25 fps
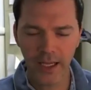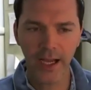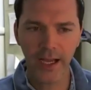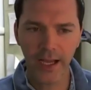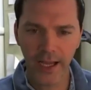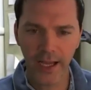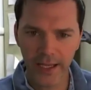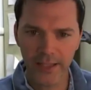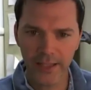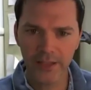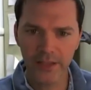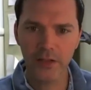
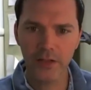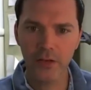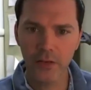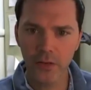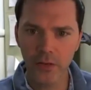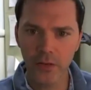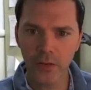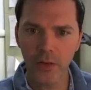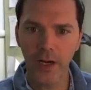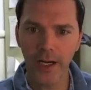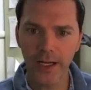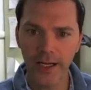I
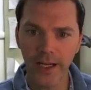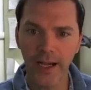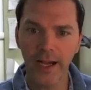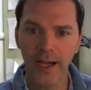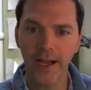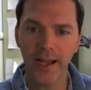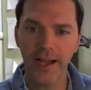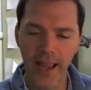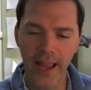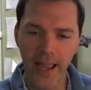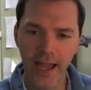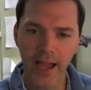I, I
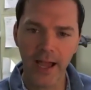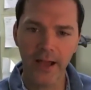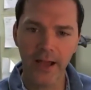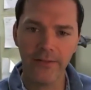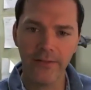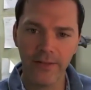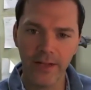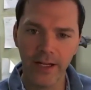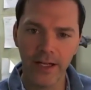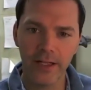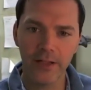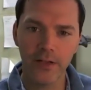do. I, I
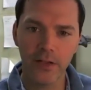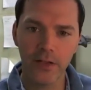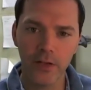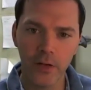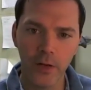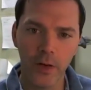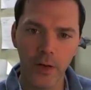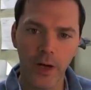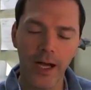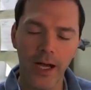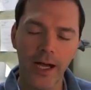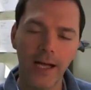have
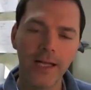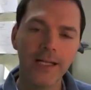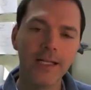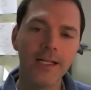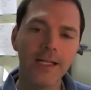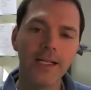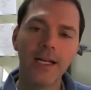and I do.